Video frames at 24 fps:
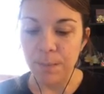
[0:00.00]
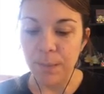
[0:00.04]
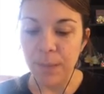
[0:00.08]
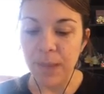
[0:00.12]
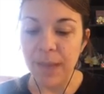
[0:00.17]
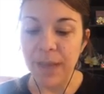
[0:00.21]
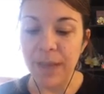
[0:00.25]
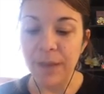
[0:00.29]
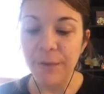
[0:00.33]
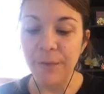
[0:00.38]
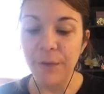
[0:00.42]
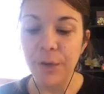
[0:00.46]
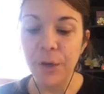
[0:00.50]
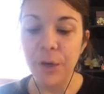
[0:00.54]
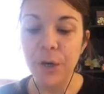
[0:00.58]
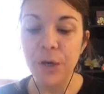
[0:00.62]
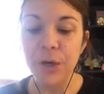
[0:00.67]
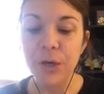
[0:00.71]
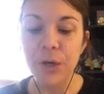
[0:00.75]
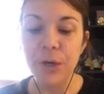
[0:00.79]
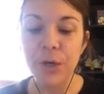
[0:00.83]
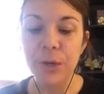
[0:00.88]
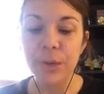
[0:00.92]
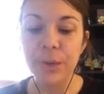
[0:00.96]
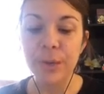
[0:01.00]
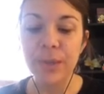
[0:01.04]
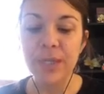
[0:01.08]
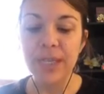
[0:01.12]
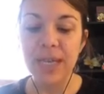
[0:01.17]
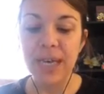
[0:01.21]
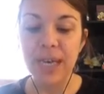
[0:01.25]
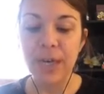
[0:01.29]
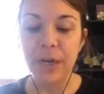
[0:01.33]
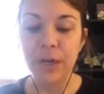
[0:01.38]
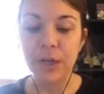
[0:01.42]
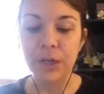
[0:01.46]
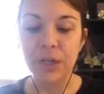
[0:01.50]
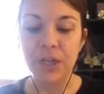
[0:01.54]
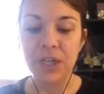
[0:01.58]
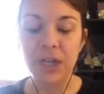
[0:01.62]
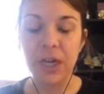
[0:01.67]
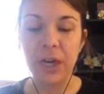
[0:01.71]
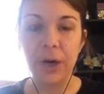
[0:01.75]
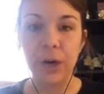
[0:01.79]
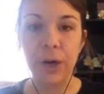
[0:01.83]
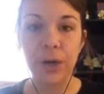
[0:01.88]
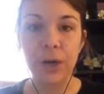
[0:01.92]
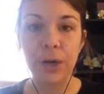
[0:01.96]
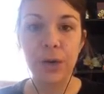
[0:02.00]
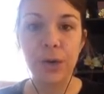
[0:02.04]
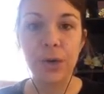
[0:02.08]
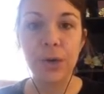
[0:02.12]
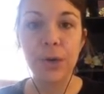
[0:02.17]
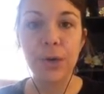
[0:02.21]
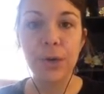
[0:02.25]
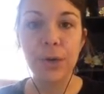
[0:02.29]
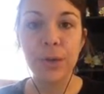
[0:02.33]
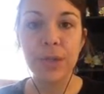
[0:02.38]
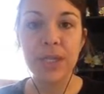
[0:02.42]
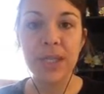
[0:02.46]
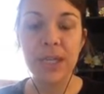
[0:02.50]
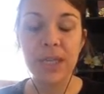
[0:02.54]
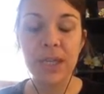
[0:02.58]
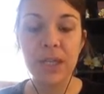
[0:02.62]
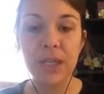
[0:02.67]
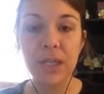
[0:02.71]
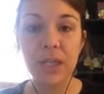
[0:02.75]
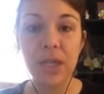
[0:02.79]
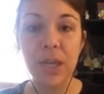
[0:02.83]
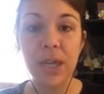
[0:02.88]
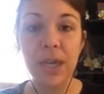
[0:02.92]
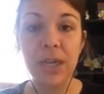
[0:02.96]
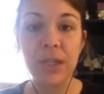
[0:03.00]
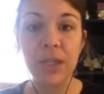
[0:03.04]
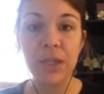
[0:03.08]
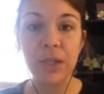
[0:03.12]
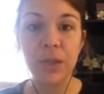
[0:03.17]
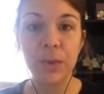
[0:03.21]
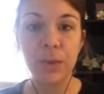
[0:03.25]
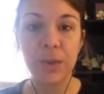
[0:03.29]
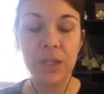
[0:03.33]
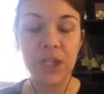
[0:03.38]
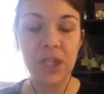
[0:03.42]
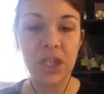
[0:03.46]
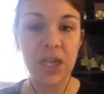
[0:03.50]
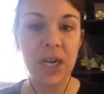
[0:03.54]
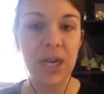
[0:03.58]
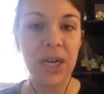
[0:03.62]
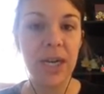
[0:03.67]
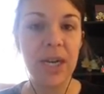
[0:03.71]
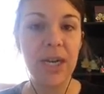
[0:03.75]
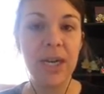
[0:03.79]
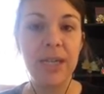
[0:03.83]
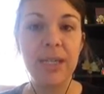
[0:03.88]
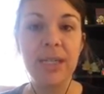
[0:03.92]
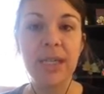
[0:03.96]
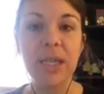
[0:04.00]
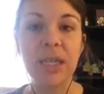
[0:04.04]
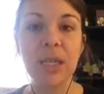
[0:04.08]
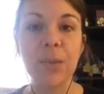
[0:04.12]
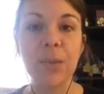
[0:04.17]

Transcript: If you're new to energy or you're new to intuition, is this